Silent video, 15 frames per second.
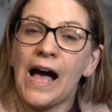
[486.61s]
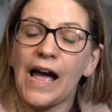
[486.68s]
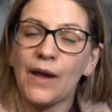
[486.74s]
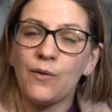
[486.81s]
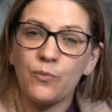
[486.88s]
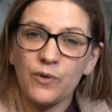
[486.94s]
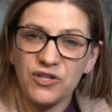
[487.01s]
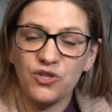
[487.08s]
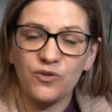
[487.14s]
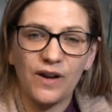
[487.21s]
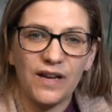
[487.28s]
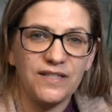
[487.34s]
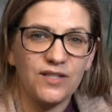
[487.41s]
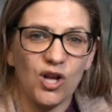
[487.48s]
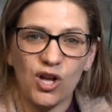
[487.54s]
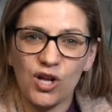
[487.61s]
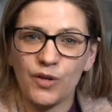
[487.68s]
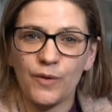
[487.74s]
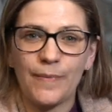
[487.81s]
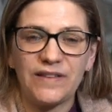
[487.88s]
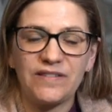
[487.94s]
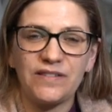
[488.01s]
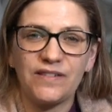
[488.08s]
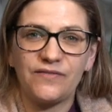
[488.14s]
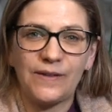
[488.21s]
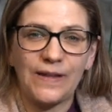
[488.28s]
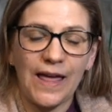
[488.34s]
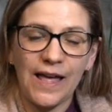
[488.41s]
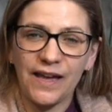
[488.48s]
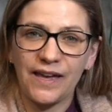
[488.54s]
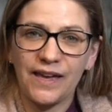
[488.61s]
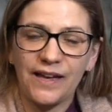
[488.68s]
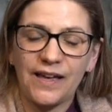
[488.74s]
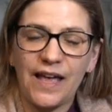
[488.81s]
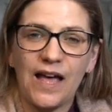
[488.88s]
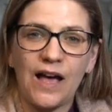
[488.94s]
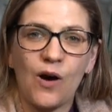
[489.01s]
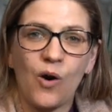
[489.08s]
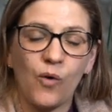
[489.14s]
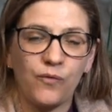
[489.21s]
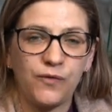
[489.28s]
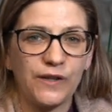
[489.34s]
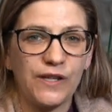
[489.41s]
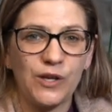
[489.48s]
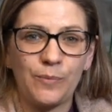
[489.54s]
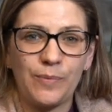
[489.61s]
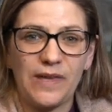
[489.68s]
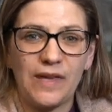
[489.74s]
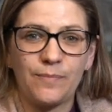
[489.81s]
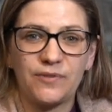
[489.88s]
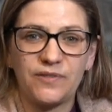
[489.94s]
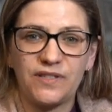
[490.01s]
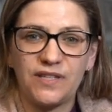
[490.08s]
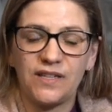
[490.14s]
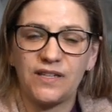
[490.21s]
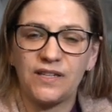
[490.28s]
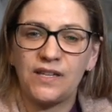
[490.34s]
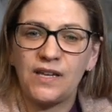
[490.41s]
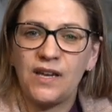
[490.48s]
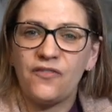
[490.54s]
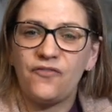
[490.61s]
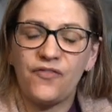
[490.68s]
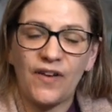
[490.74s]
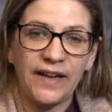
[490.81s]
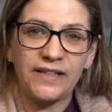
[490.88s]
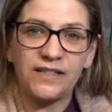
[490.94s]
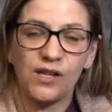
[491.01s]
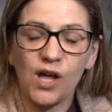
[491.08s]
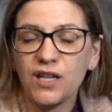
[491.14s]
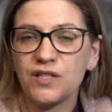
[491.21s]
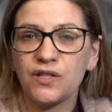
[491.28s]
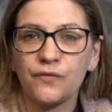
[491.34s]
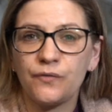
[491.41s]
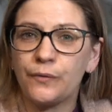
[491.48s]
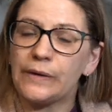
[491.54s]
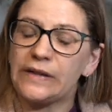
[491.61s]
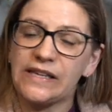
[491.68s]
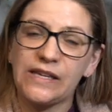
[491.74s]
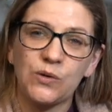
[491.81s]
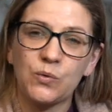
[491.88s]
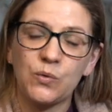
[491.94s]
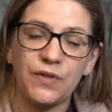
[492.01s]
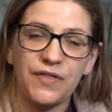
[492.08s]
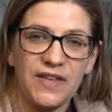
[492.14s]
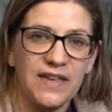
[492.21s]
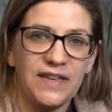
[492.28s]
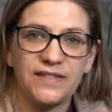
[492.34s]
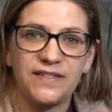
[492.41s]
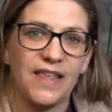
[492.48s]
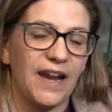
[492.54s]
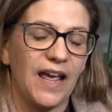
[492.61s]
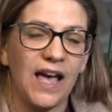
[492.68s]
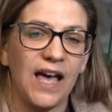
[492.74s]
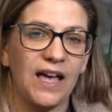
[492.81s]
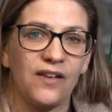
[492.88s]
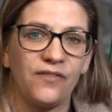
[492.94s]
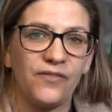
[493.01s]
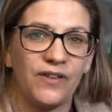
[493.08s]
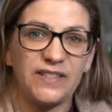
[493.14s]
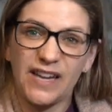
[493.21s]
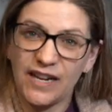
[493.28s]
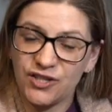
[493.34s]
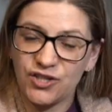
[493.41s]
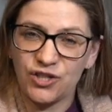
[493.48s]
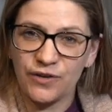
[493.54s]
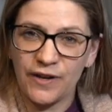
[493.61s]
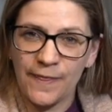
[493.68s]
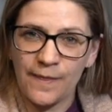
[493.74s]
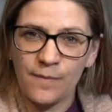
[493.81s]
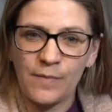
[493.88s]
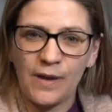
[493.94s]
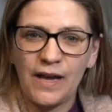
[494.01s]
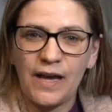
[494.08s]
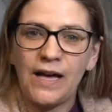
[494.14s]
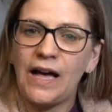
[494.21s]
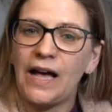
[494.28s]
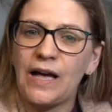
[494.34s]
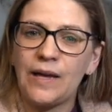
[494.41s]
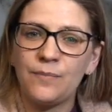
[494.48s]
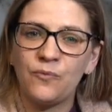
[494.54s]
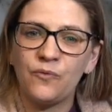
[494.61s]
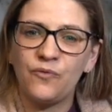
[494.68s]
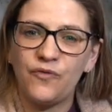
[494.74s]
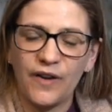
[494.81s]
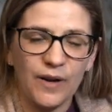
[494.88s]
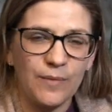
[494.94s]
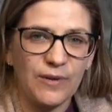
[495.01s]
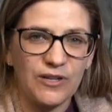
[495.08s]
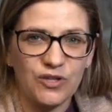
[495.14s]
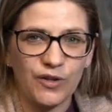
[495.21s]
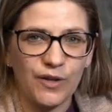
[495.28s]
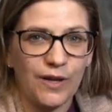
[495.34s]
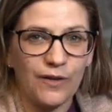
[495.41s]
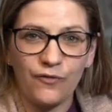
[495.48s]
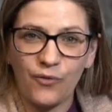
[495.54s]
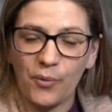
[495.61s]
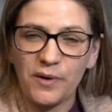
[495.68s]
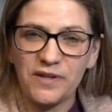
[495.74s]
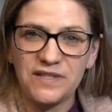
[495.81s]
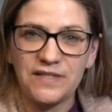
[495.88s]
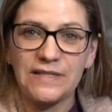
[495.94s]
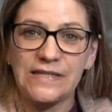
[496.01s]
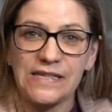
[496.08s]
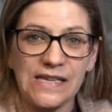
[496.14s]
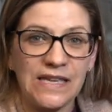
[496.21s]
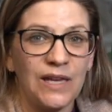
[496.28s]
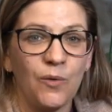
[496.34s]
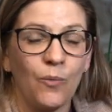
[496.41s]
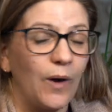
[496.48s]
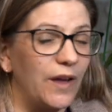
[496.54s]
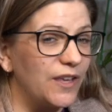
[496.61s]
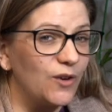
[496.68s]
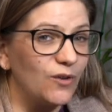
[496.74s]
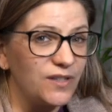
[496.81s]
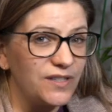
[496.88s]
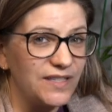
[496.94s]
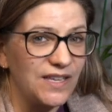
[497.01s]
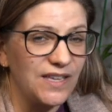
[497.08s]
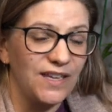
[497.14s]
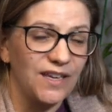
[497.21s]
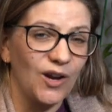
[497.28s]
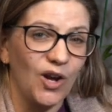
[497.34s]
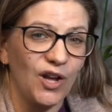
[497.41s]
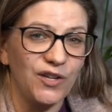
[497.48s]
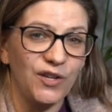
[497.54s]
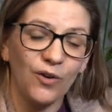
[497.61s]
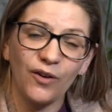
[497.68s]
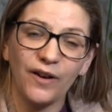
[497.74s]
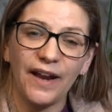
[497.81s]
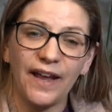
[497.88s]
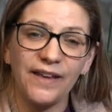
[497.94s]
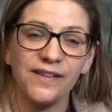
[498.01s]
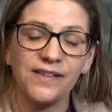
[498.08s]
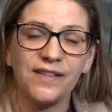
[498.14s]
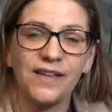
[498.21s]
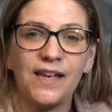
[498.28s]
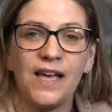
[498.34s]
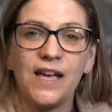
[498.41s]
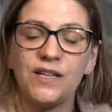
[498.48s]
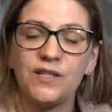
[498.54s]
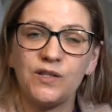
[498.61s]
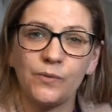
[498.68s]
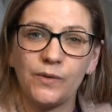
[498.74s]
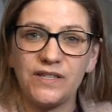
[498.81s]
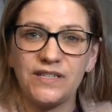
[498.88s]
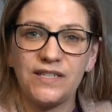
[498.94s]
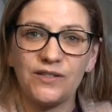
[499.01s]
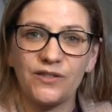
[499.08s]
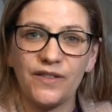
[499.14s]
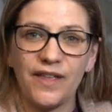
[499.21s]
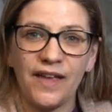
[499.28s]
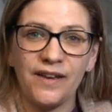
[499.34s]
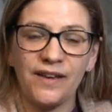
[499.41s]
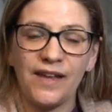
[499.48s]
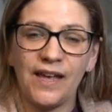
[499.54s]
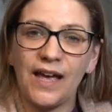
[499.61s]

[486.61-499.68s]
I wish you guys all the best of luck. Hopefully you'll be able to find lots of really cool things that have texture in them. I'm very much looking forward to seeing what you're seeing on your end. So until then,